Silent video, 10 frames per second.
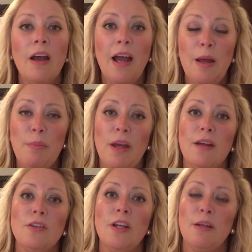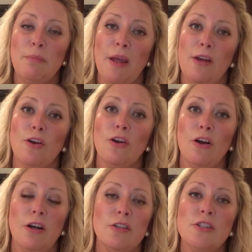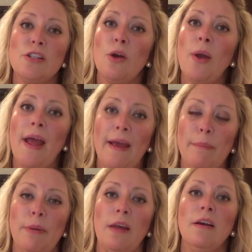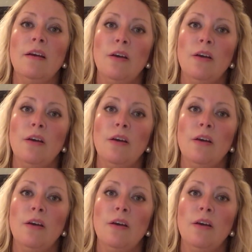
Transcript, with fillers: I bet it made her heart so happy